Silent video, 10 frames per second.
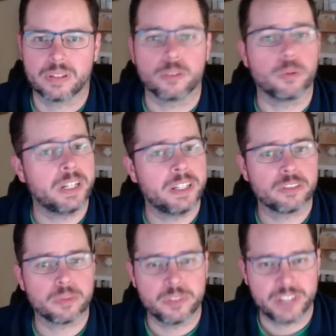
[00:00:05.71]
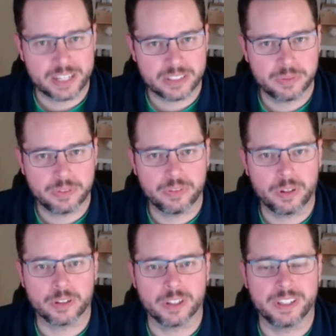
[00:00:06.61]
Greetings from Jacksonville,
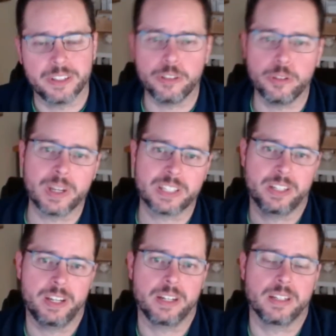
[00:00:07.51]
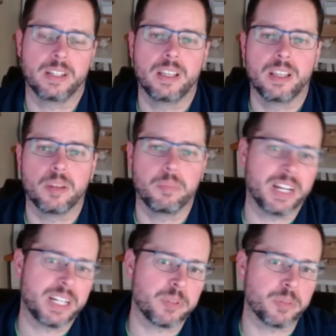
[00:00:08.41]
Florida in the USA. My
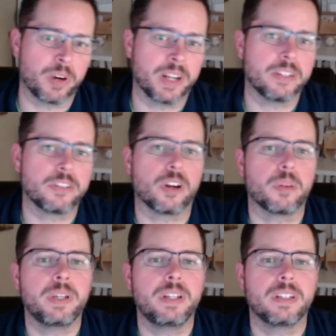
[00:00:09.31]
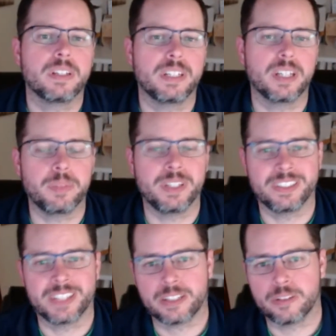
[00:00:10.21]
name is Brandon Sharpeed and I'm the
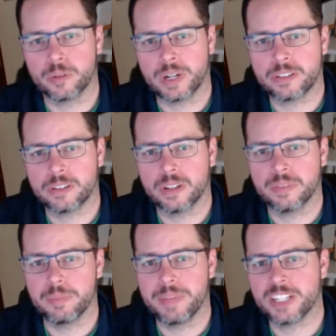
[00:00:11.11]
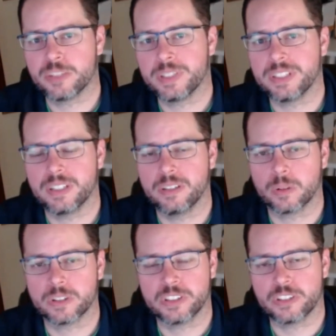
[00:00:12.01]
Executive Director of the Management and
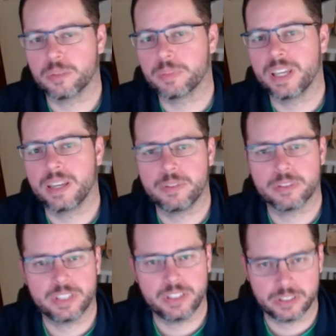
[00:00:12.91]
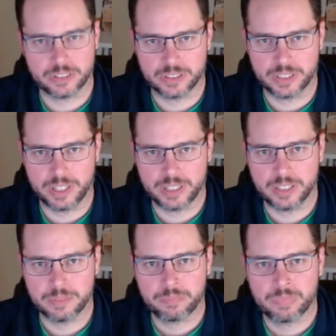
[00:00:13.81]
Organizational Behavior Teaching Society.
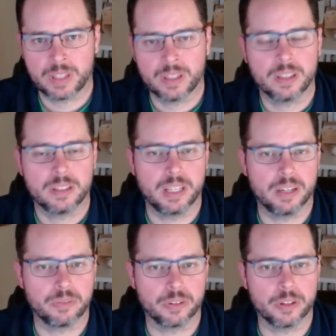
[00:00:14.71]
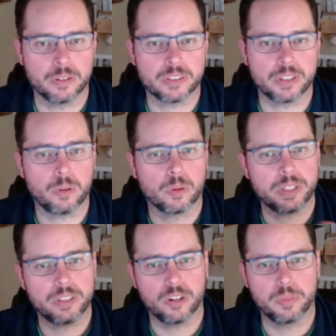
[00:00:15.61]
Now, for those that already
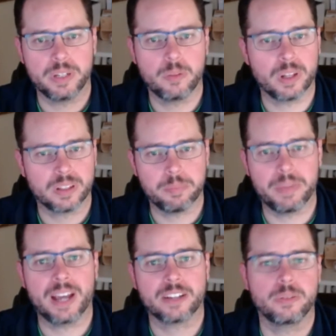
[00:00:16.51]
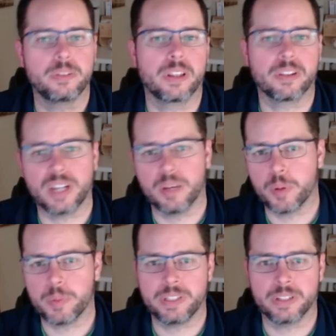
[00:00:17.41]
know me, welcome back to another
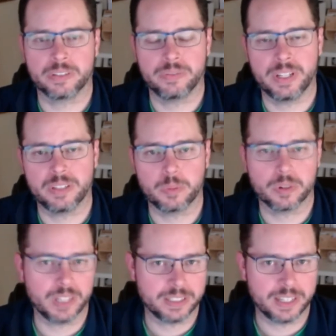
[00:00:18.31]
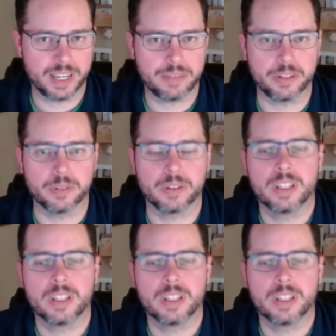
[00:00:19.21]
MOBTS event. We're glad to have you.